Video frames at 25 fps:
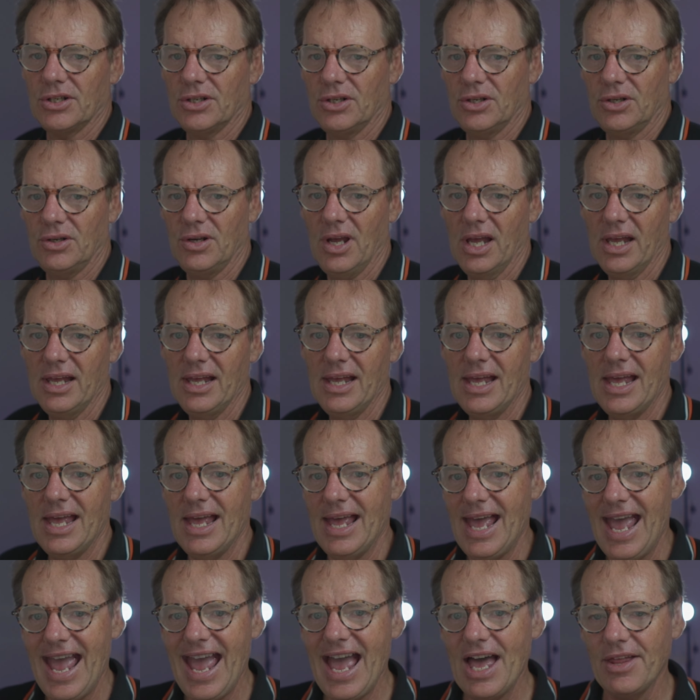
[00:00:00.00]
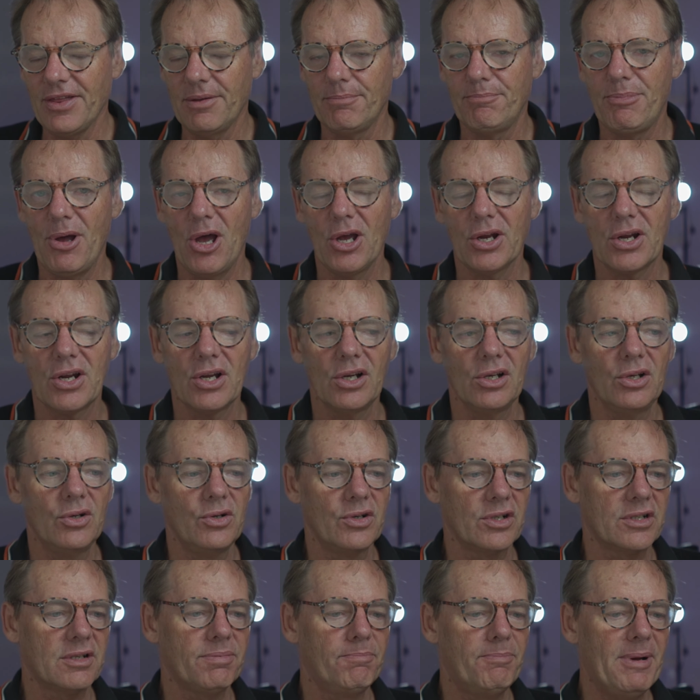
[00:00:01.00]
to how the bokeh
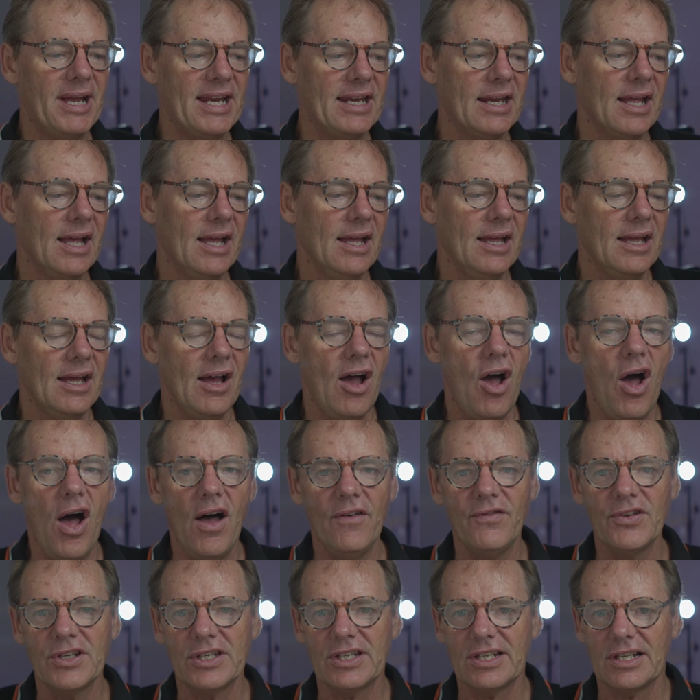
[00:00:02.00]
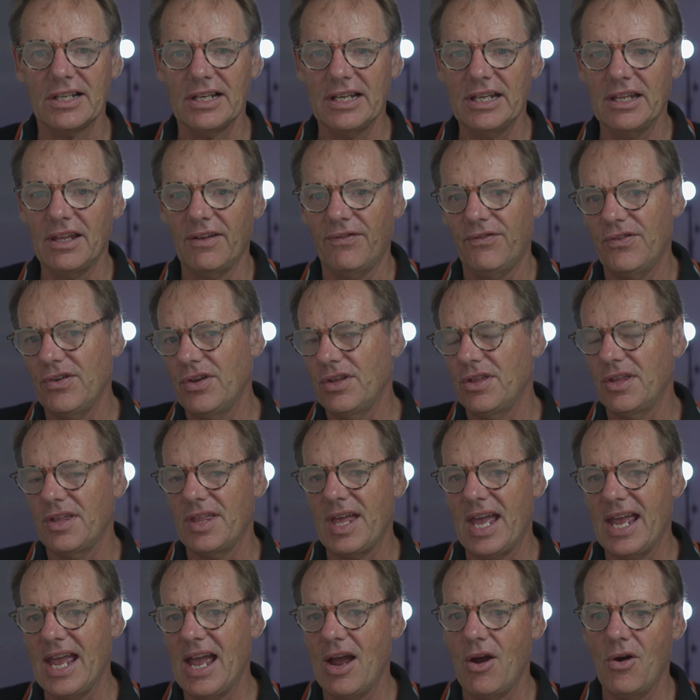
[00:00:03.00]
looked, but obviously the
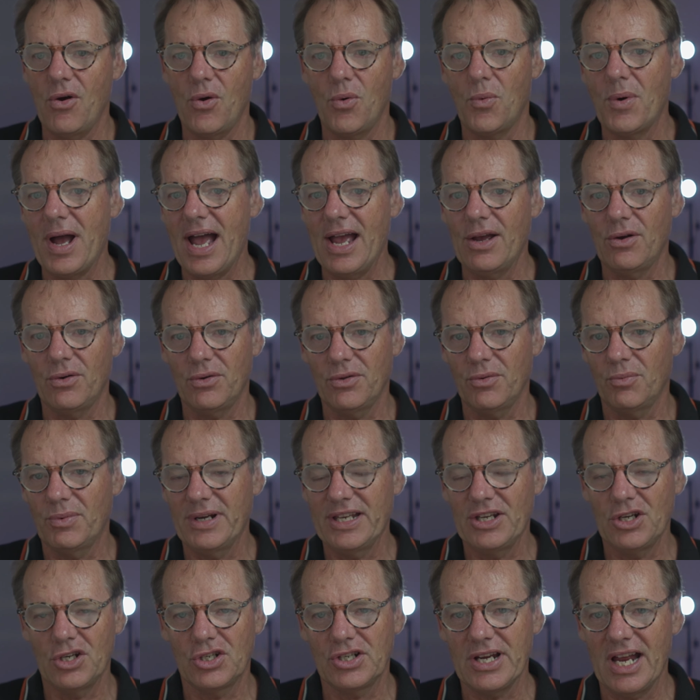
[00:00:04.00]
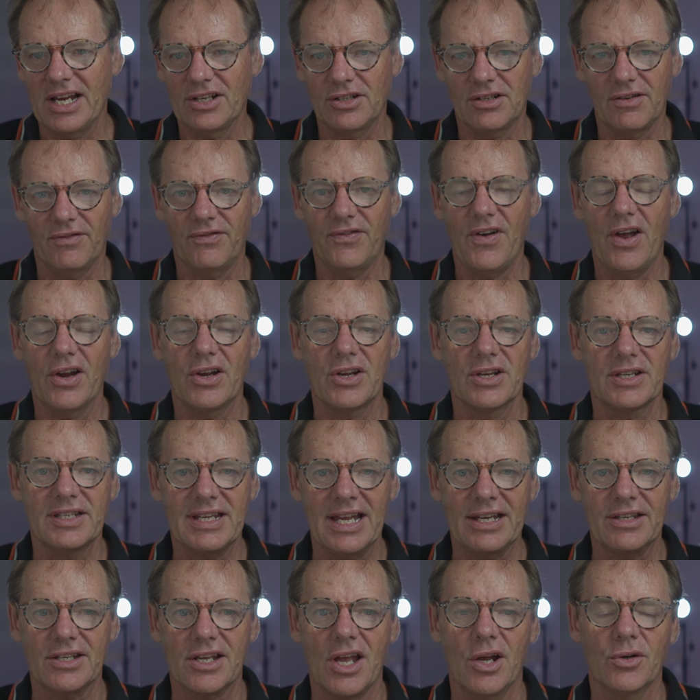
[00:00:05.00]
further they are away or when you change the
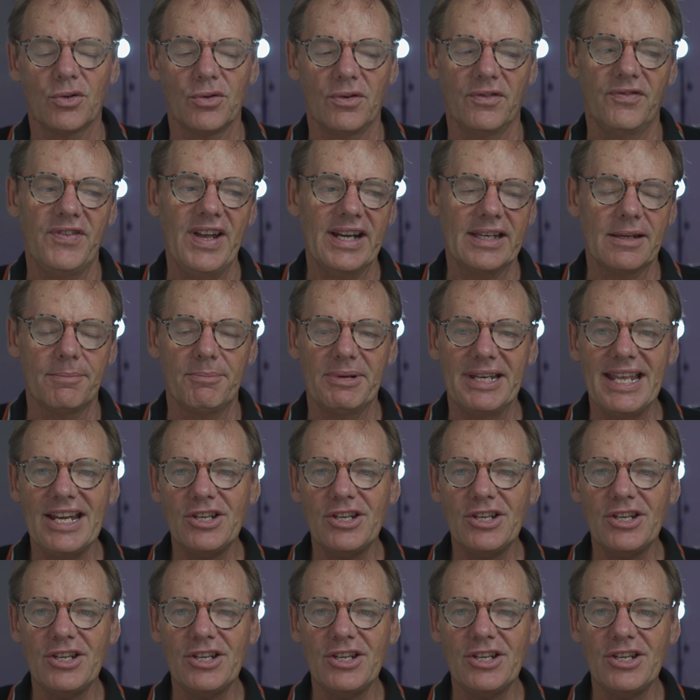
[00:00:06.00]
focus, that's going to affect it.